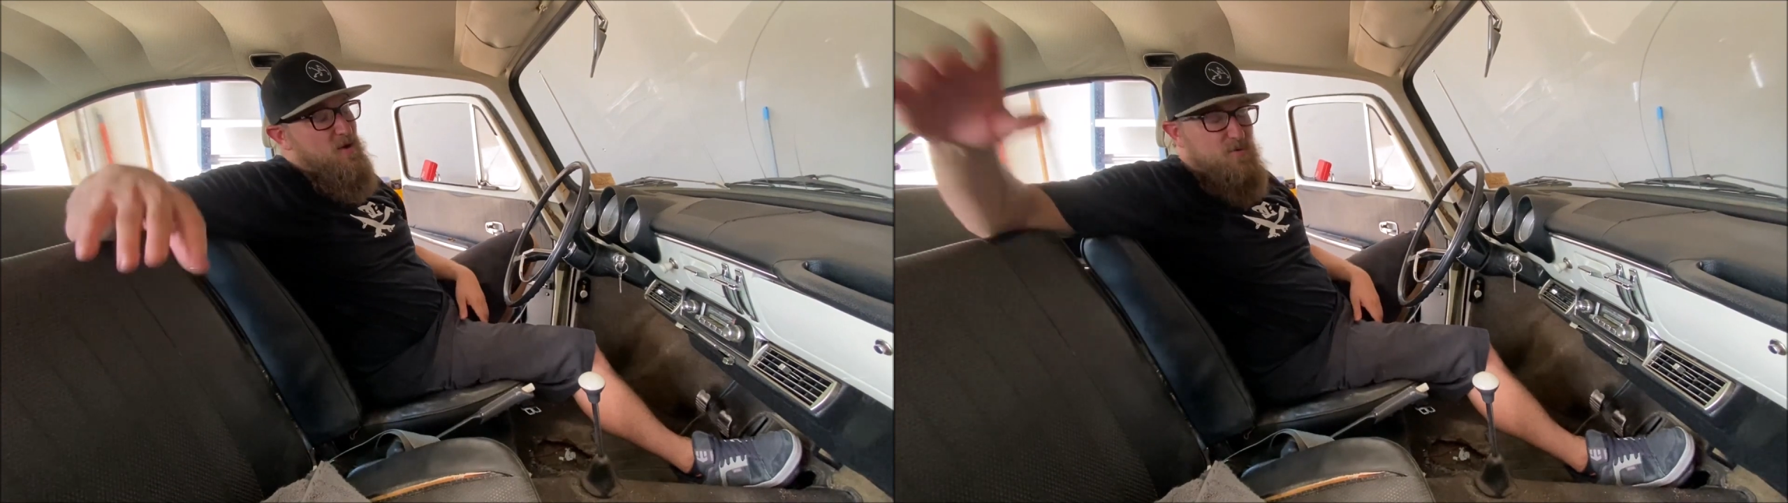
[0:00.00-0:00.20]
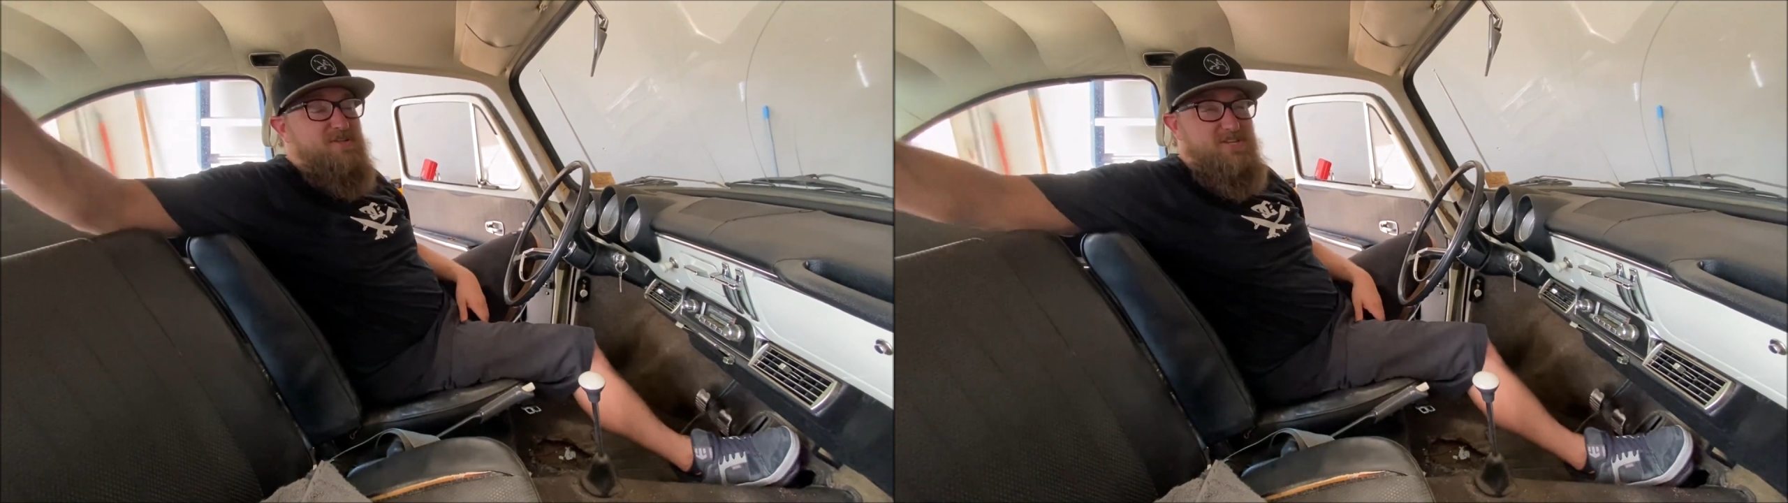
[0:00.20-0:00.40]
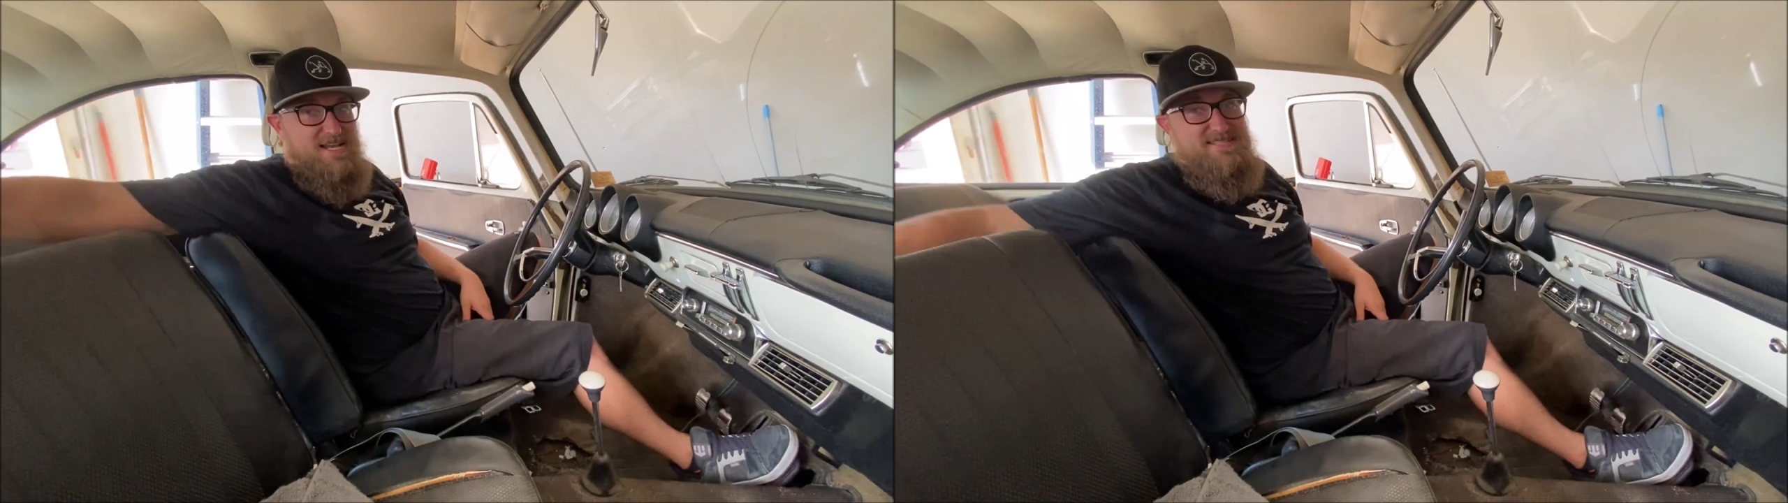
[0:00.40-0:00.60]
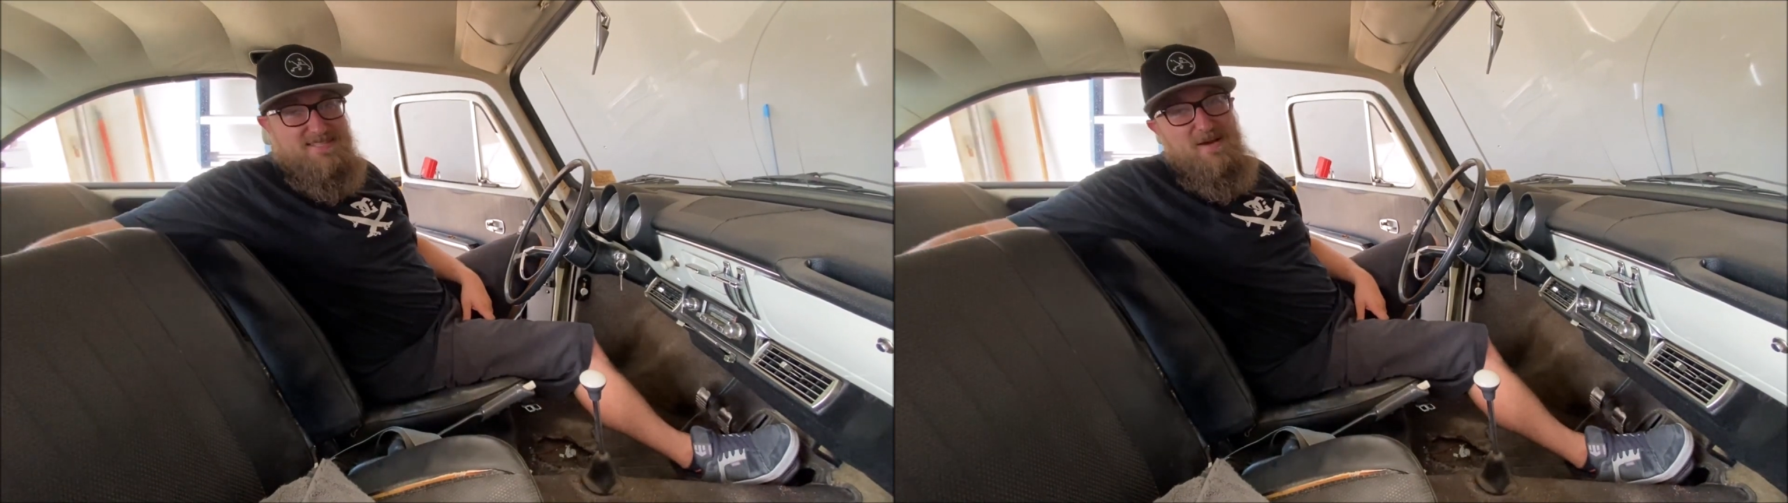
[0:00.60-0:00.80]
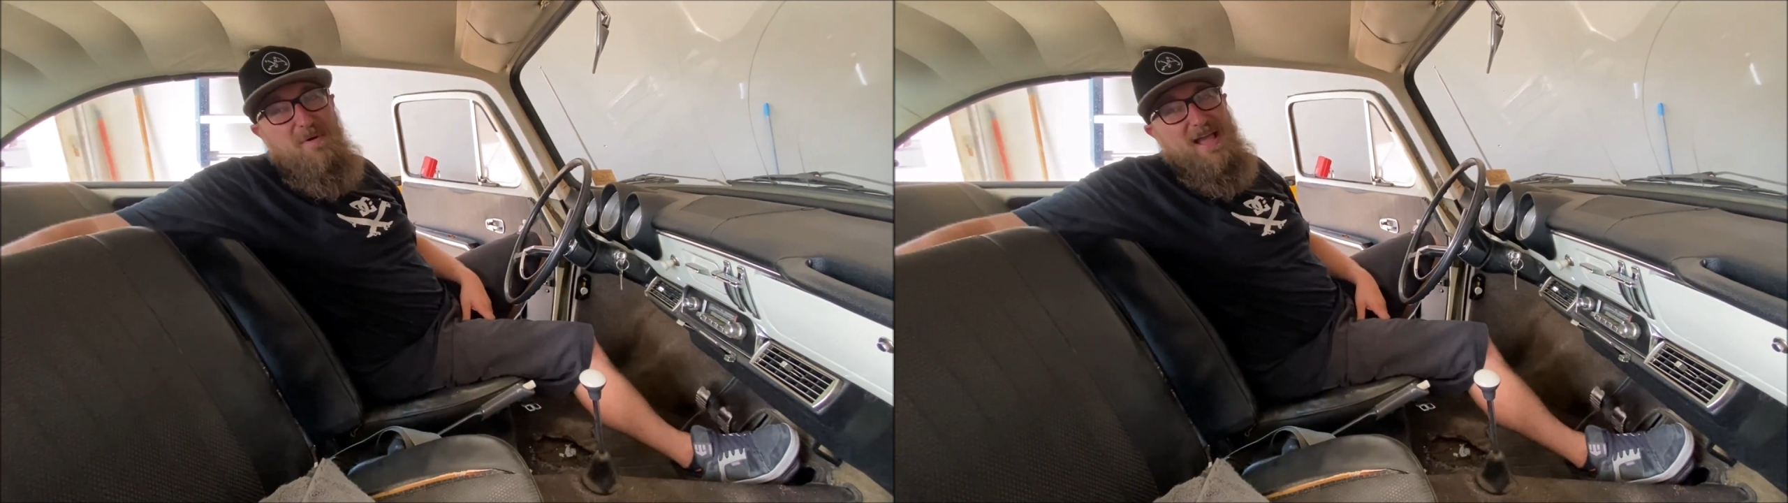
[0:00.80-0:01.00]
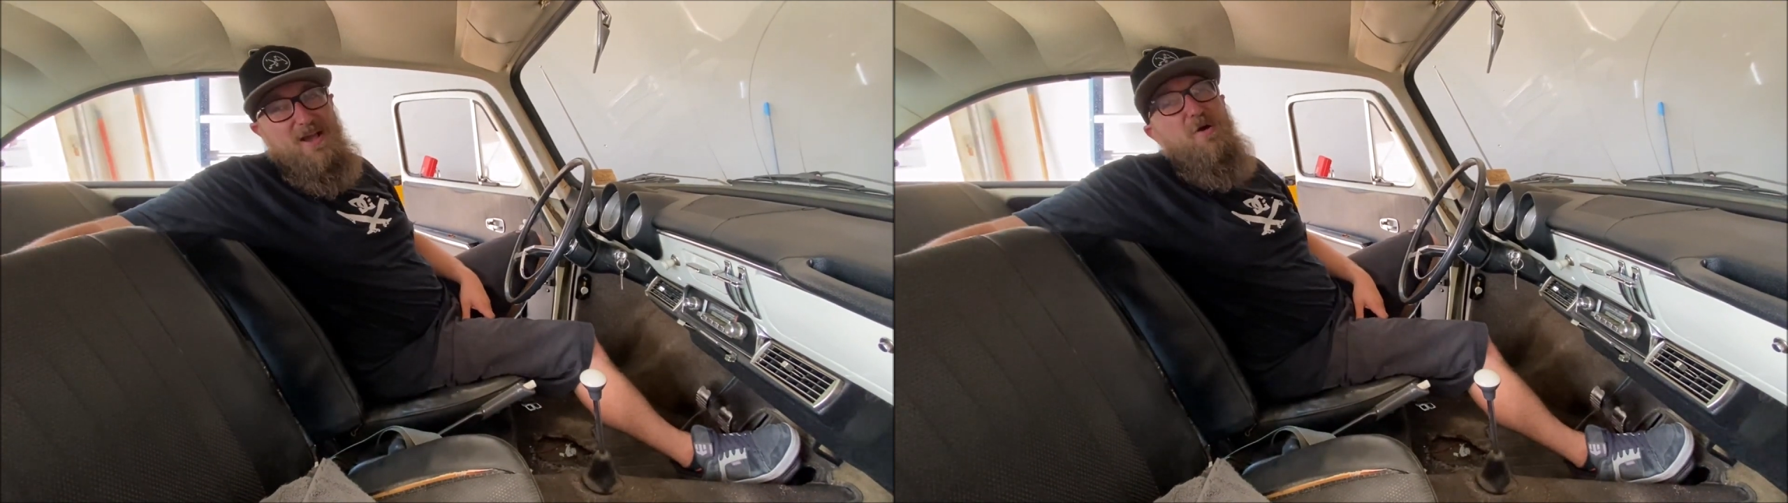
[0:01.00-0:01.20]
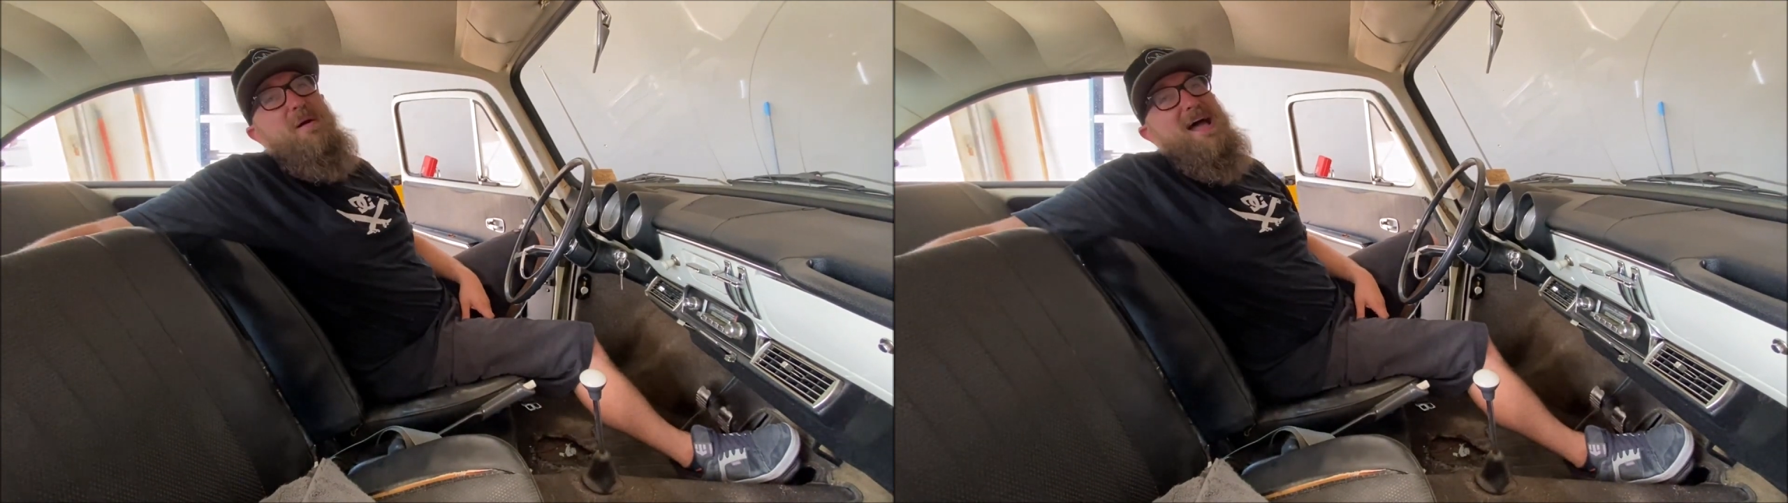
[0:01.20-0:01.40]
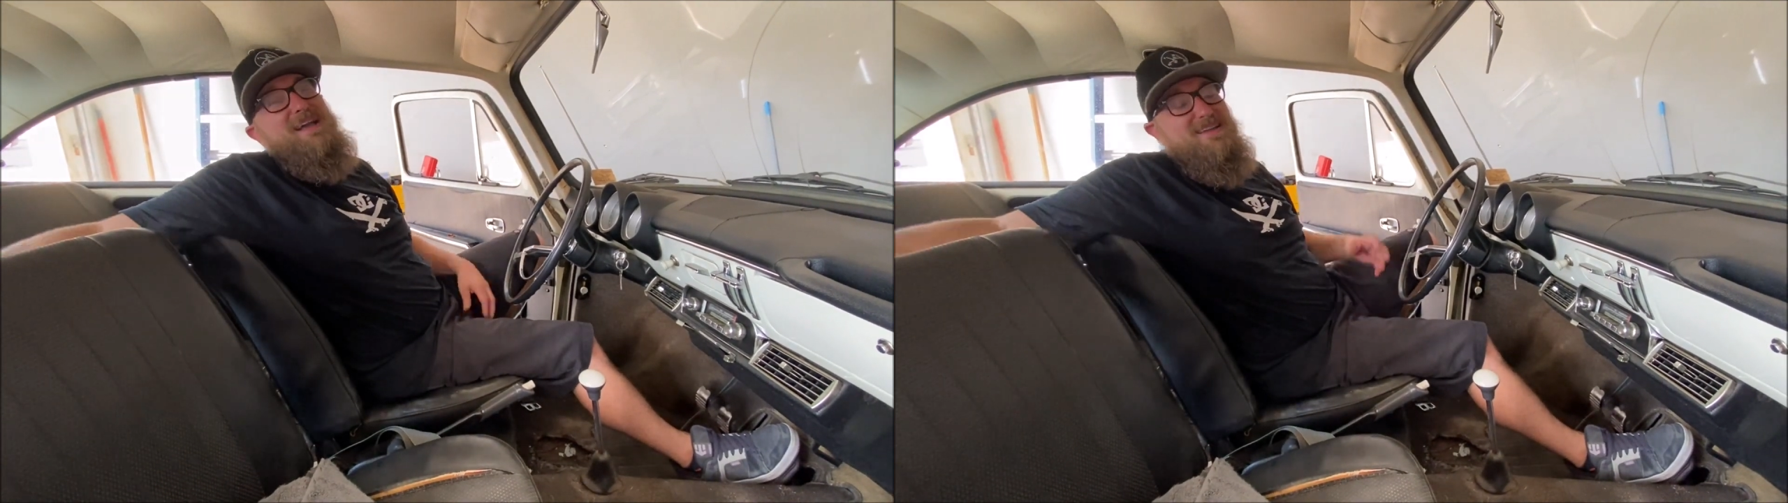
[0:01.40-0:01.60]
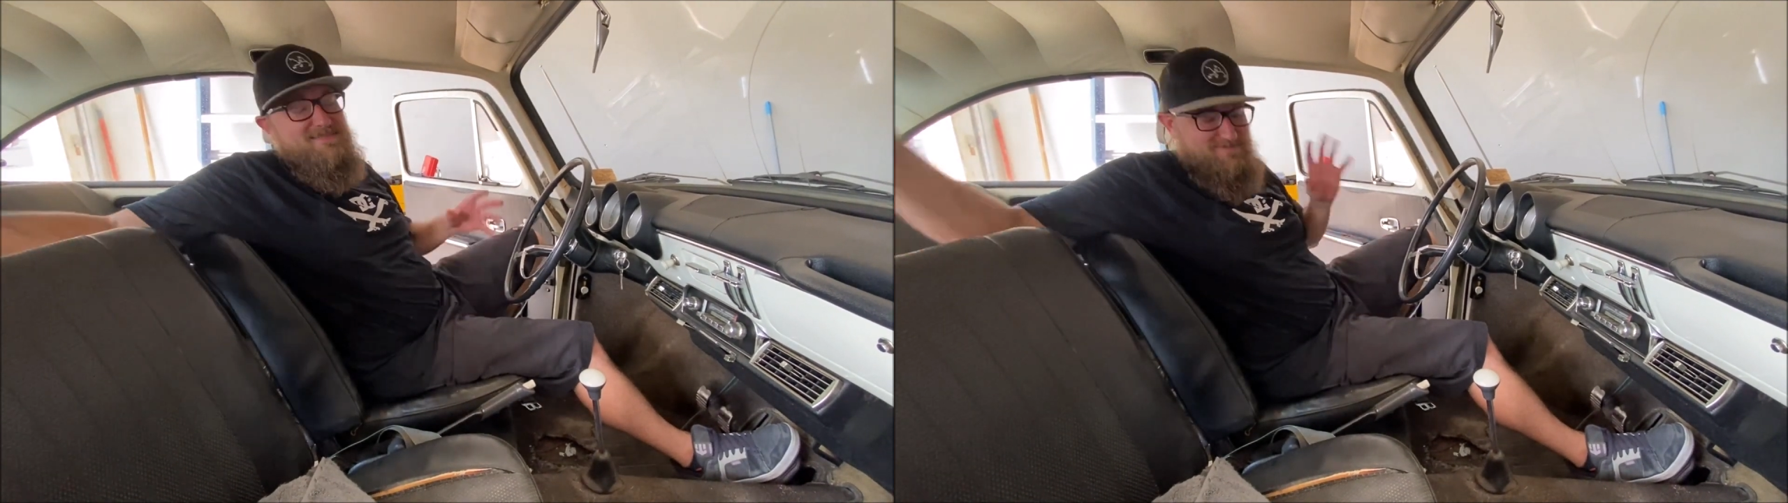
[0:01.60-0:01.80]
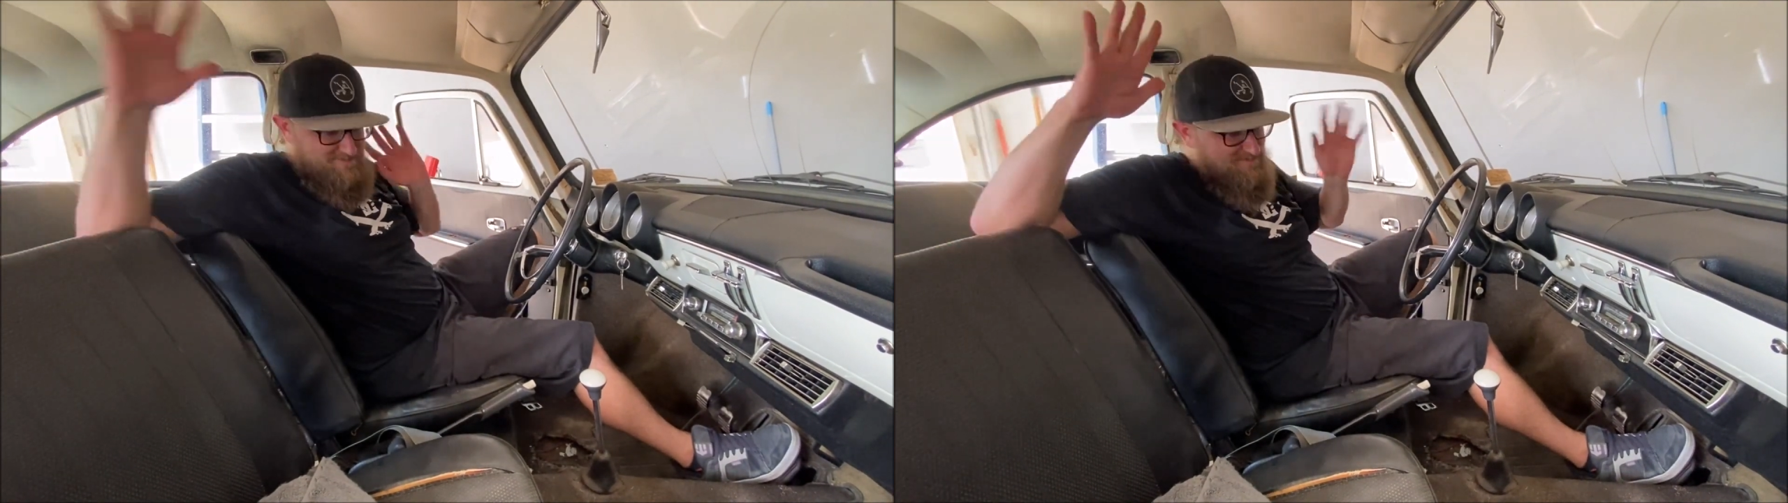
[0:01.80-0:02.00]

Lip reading: which I still might go back and